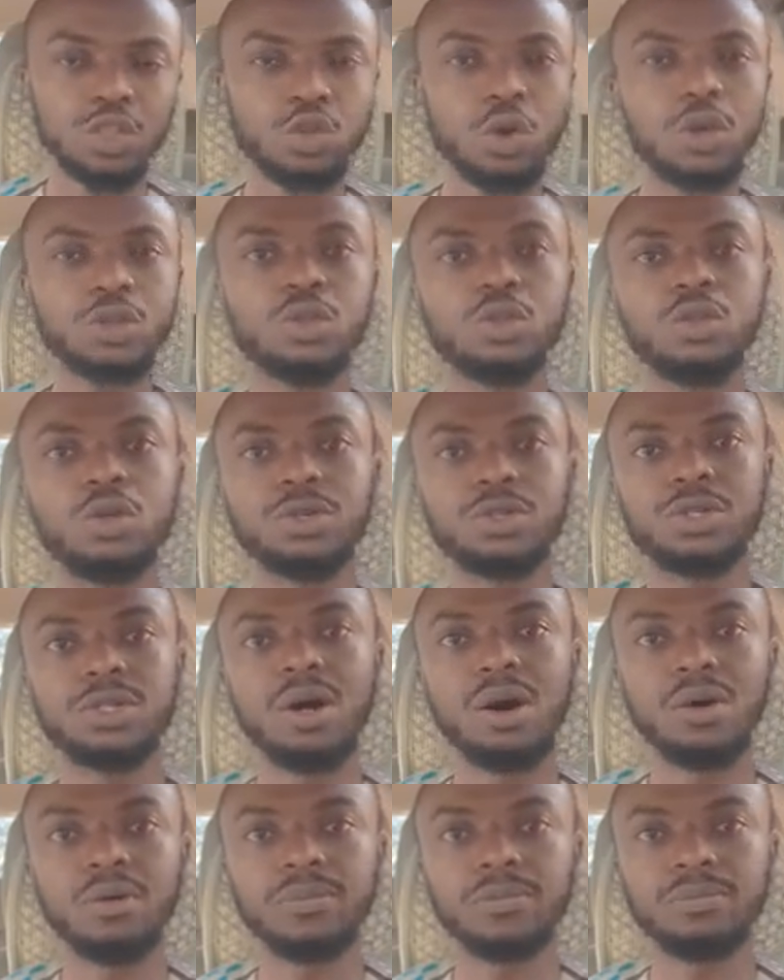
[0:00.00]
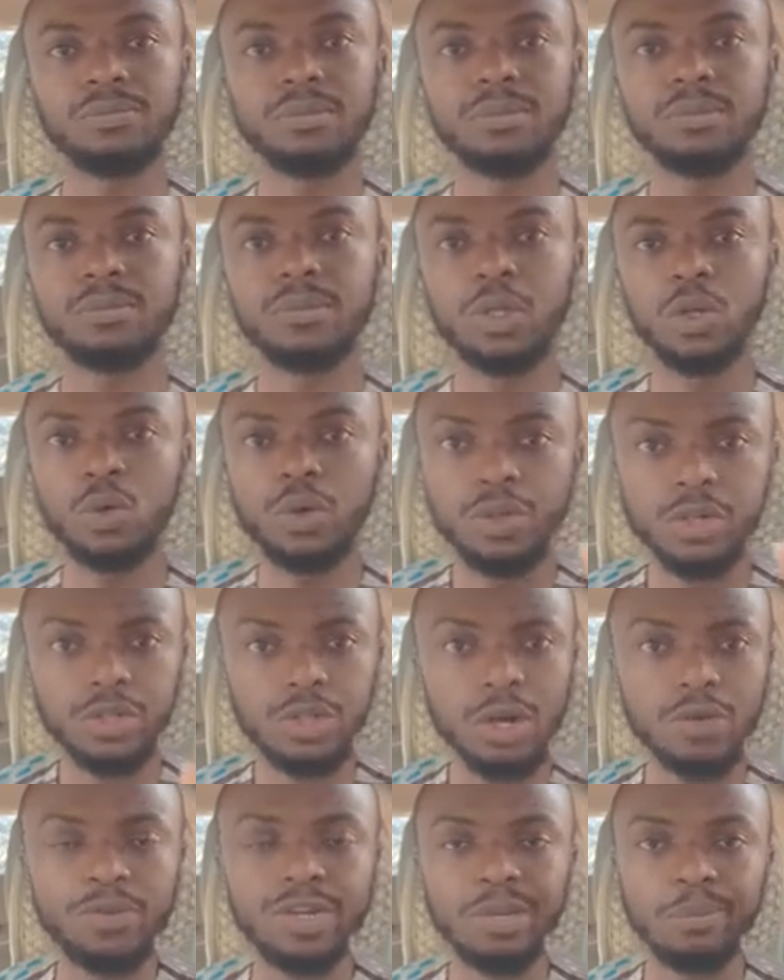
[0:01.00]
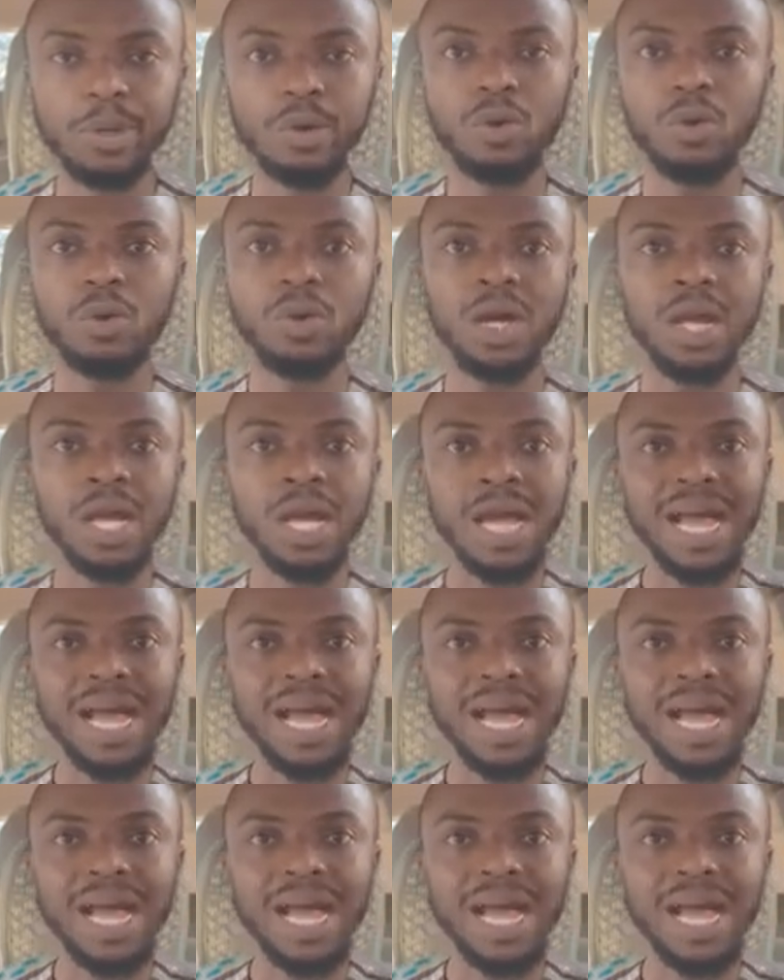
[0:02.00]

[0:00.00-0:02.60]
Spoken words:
Talk to yourself, look yourself in the mirror,